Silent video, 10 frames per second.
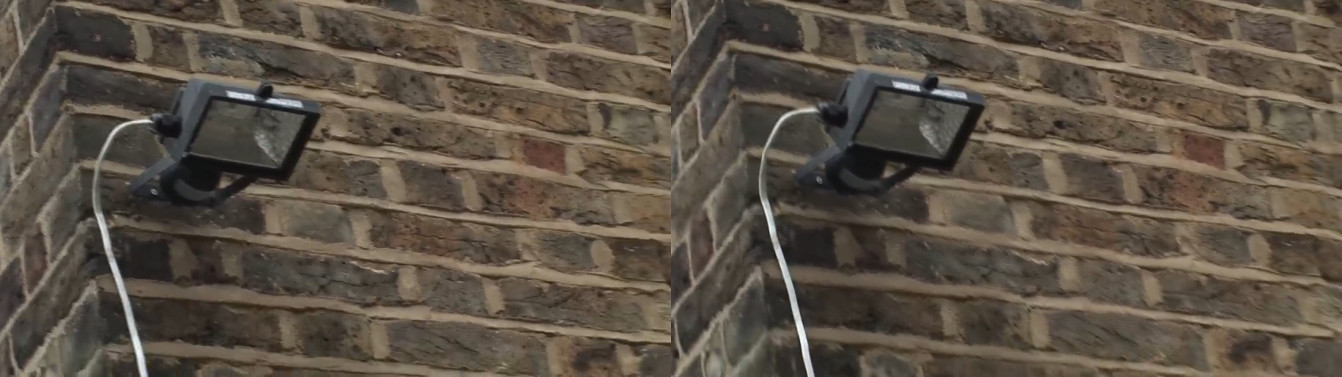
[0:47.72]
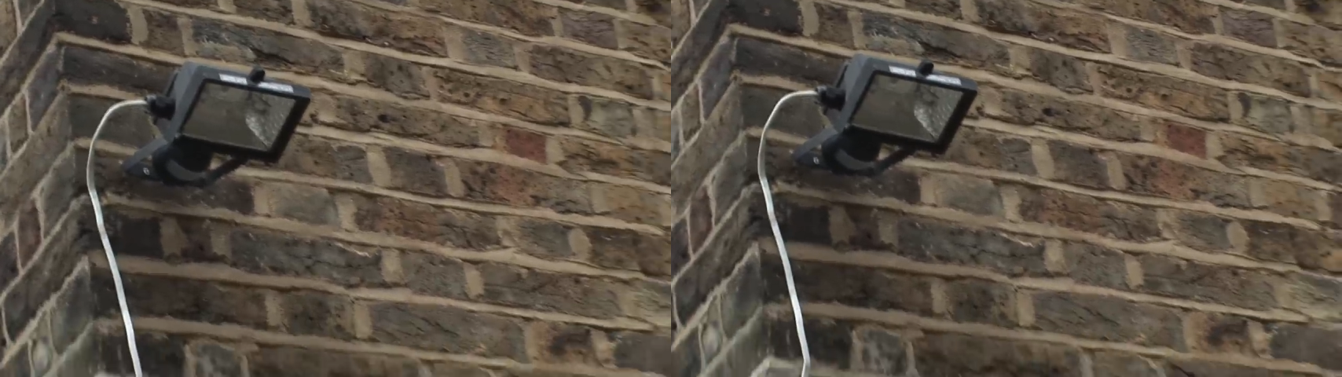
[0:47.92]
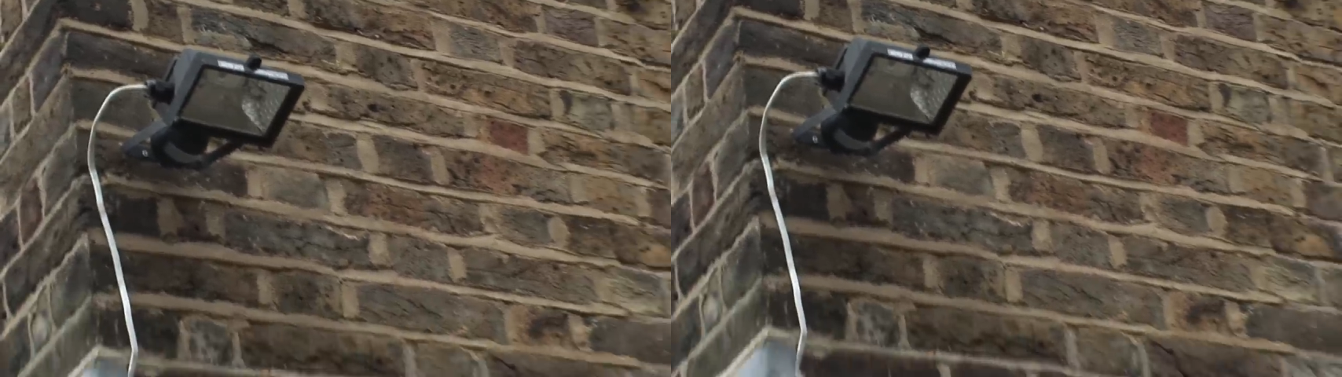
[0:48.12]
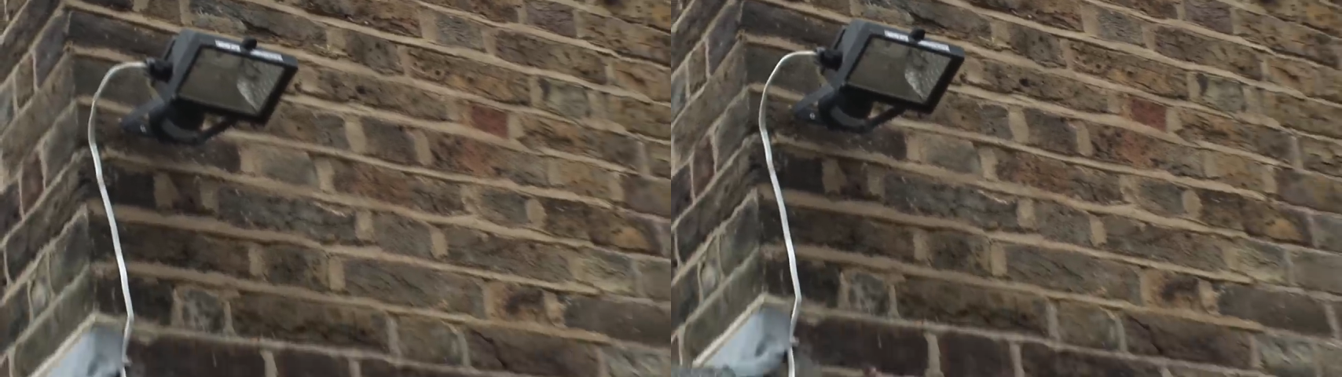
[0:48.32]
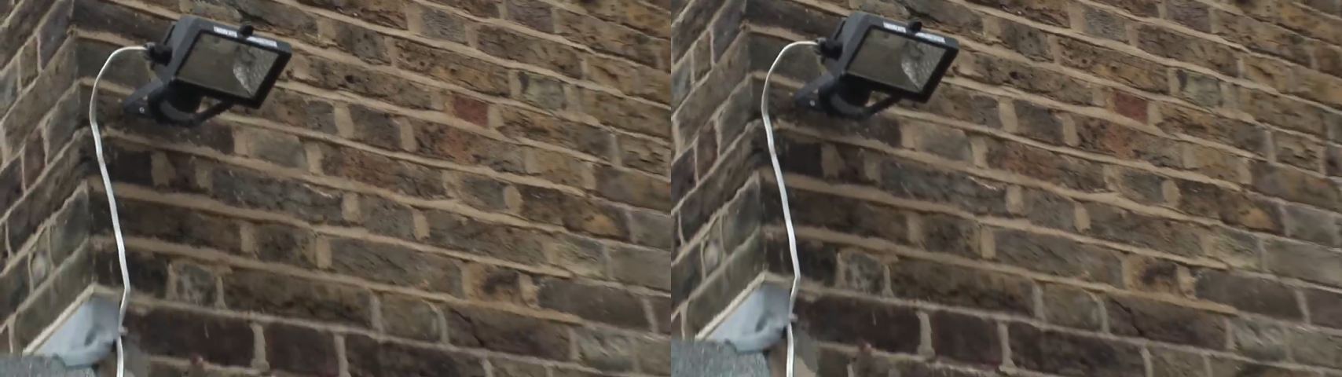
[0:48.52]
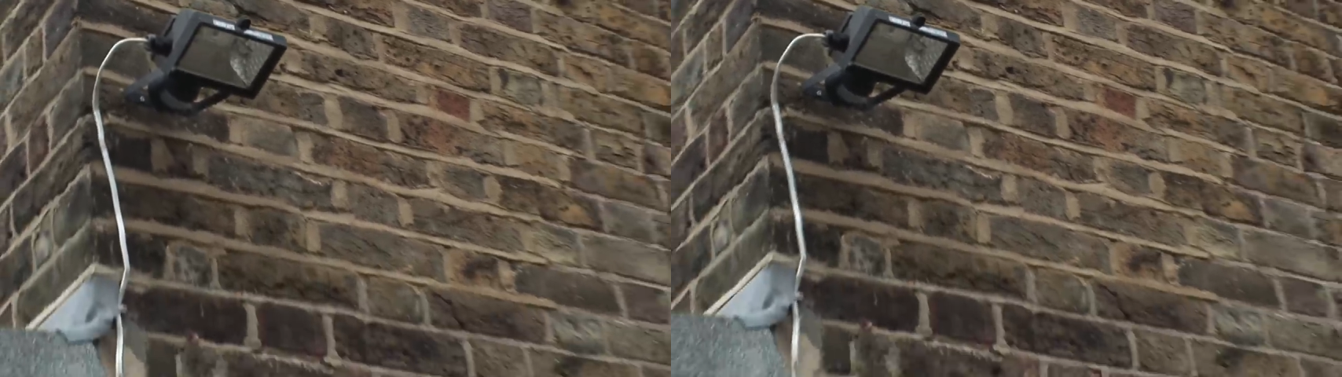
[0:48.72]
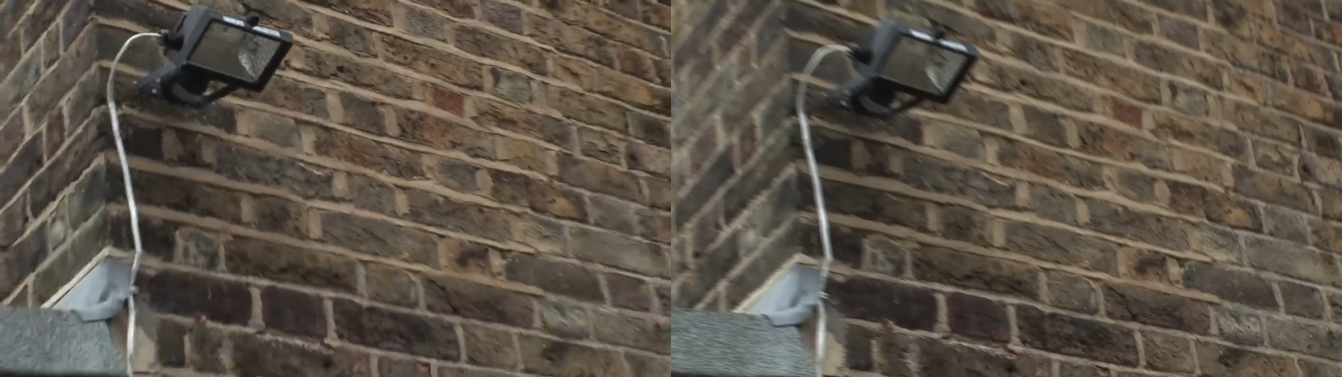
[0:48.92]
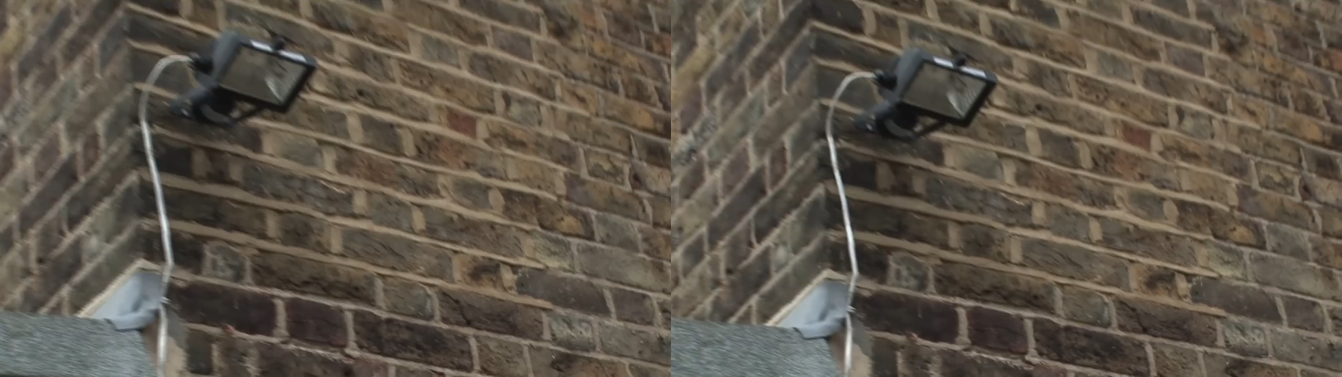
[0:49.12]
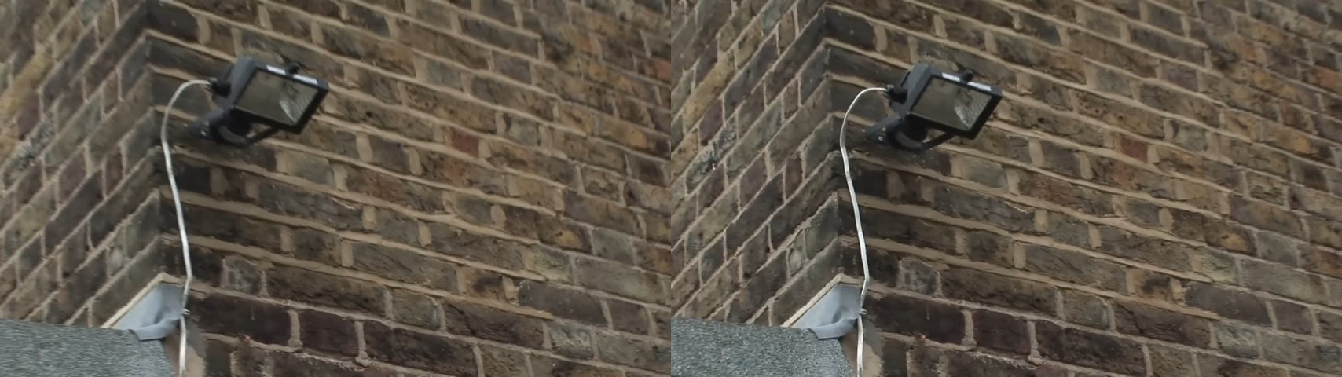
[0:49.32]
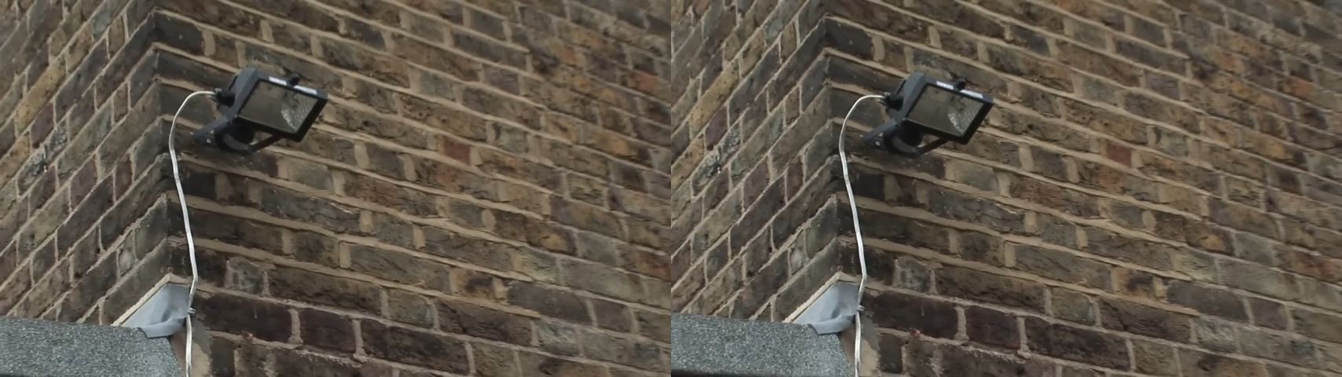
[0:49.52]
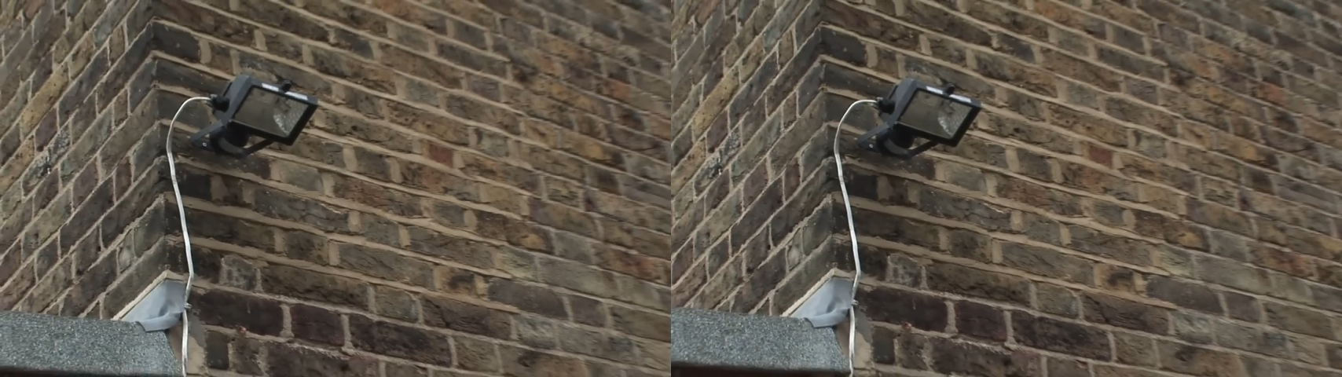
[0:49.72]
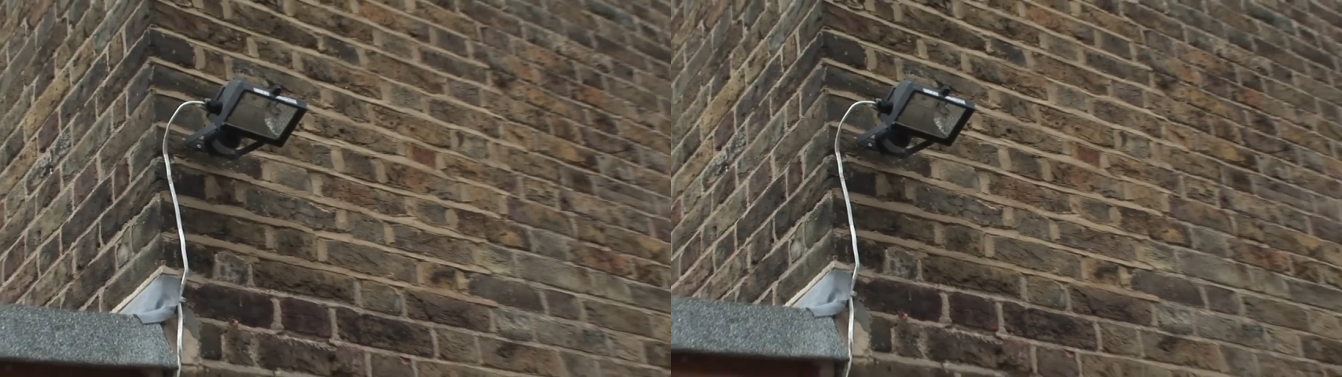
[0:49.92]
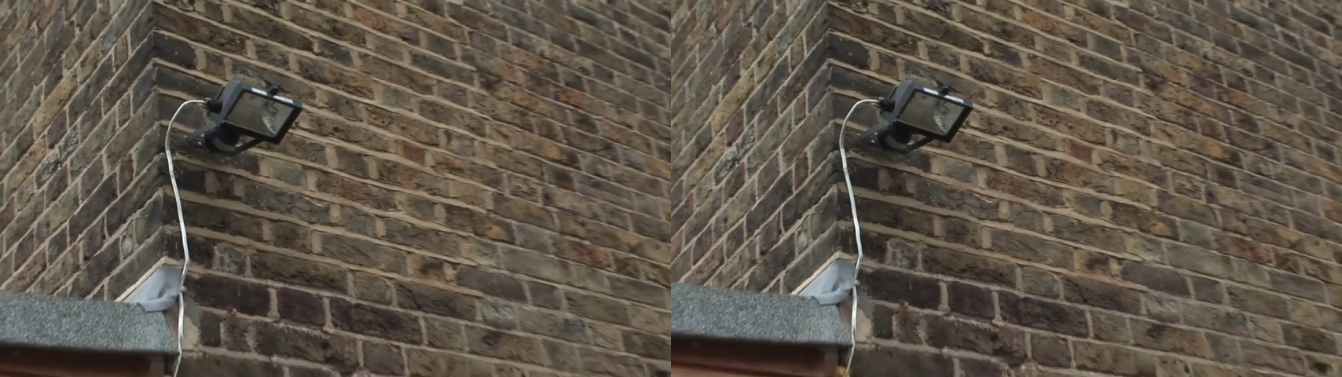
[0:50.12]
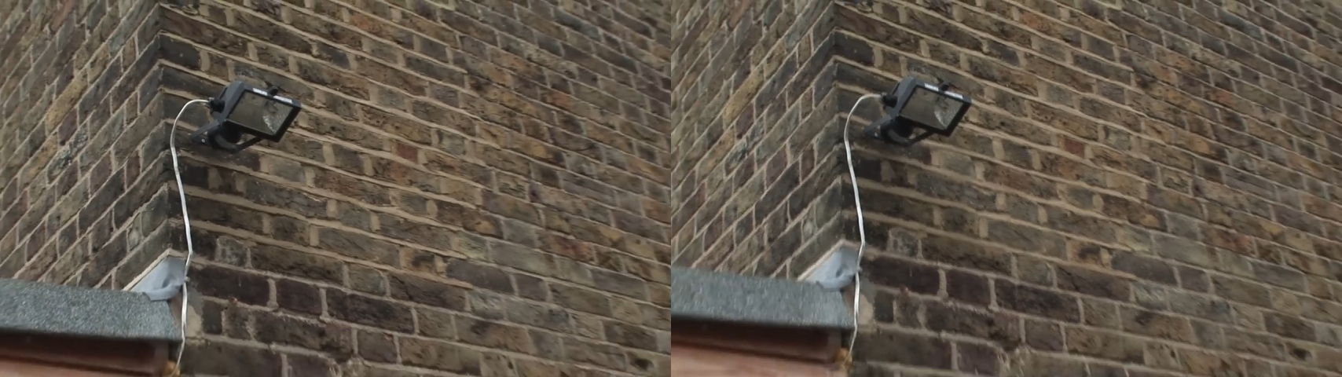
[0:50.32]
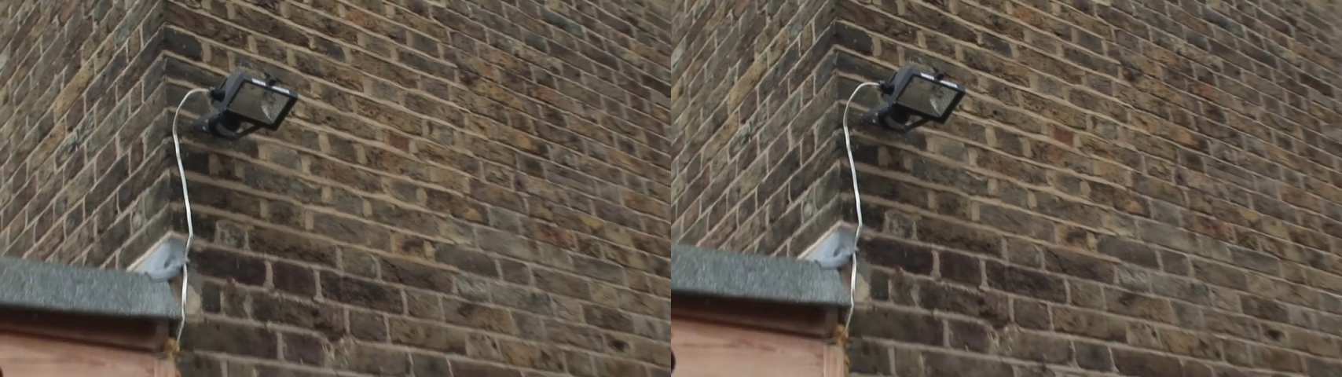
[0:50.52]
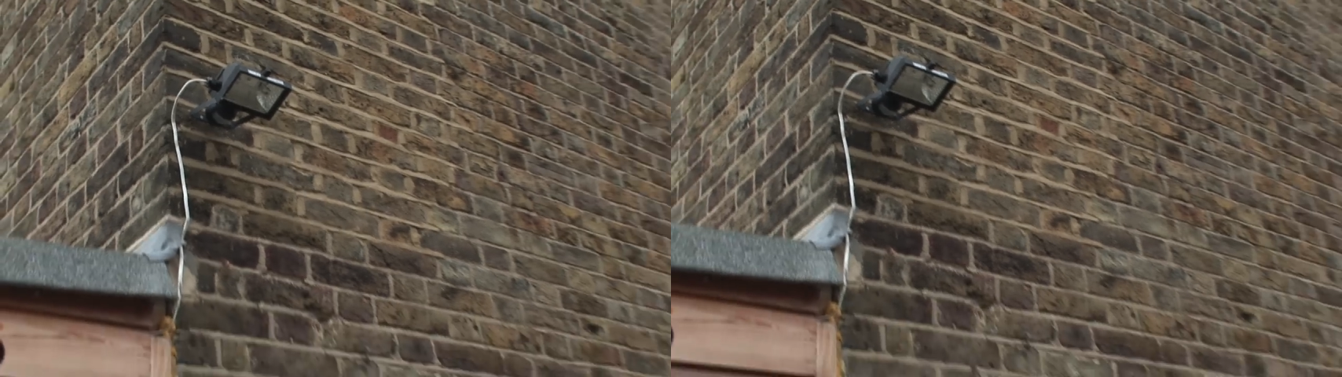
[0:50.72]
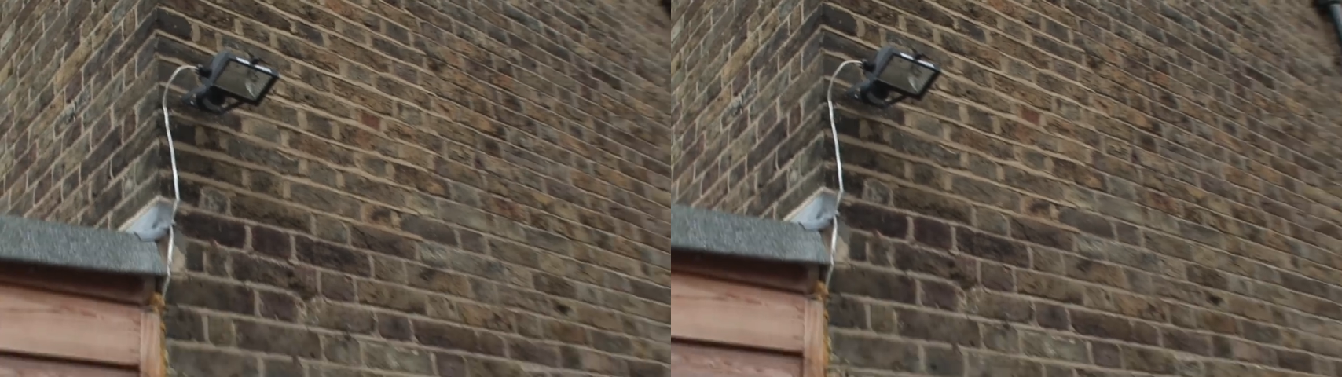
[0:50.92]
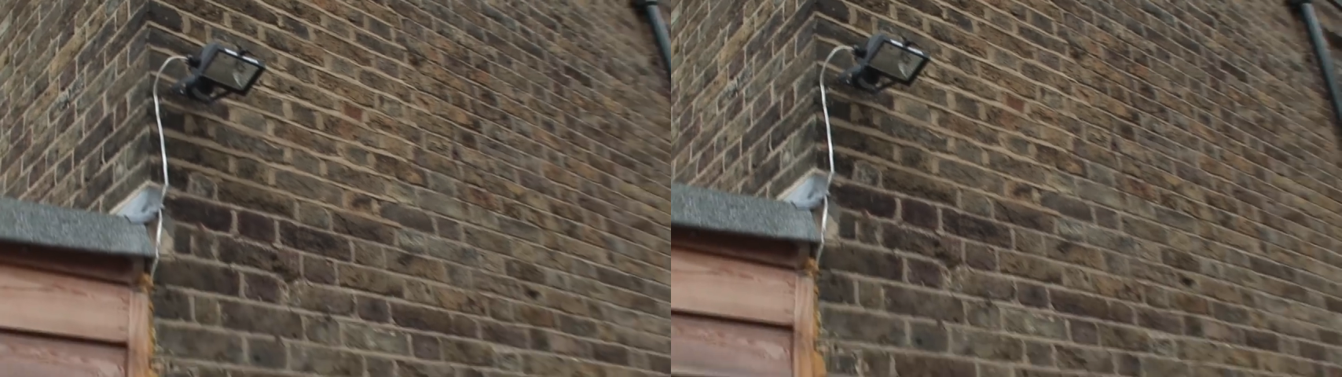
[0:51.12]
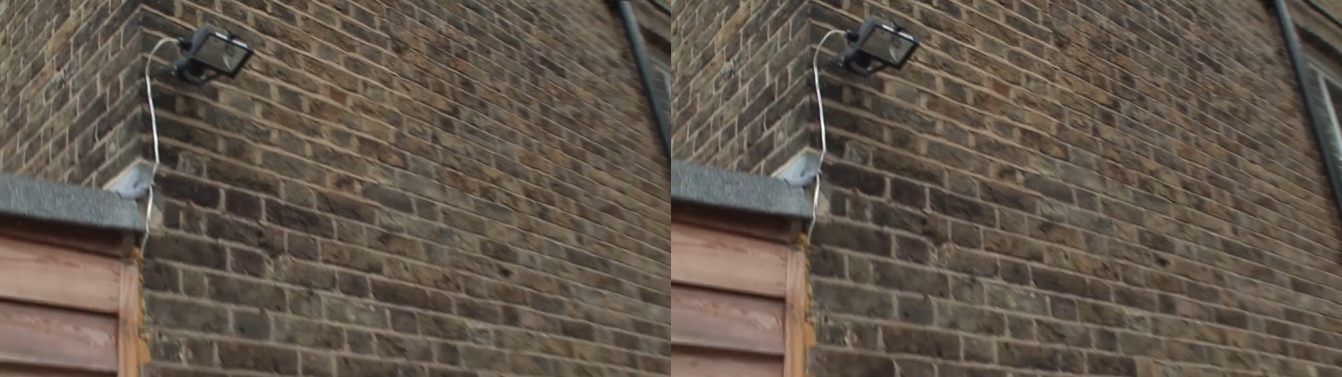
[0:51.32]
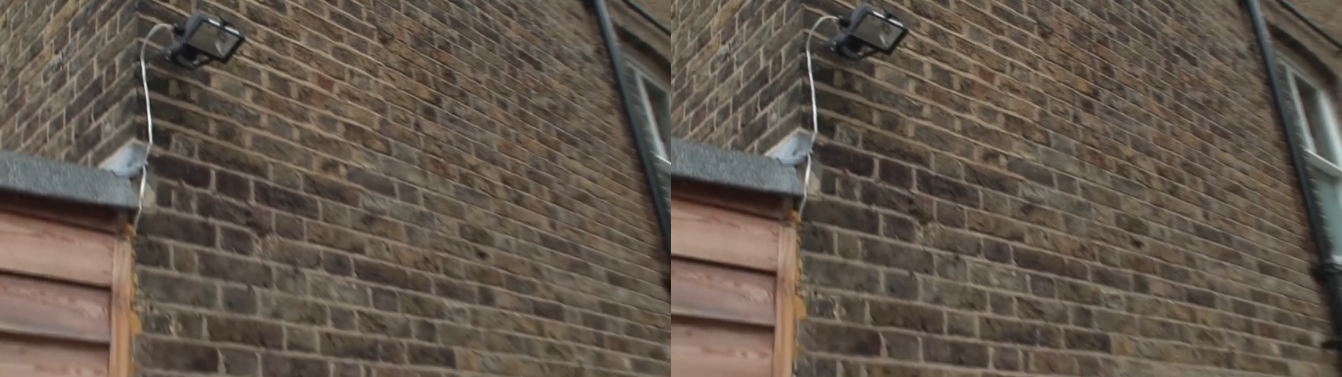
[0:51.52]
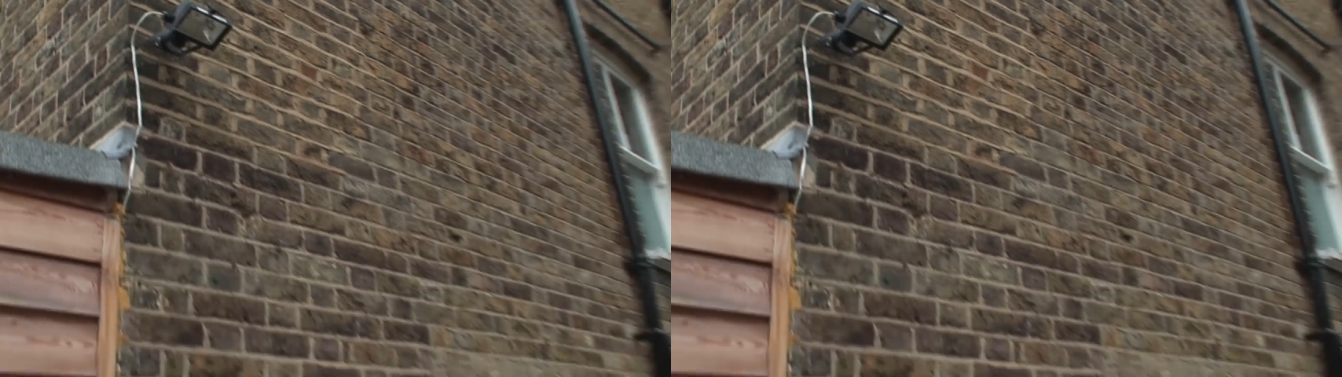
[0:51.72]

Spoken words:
(no speaker visible)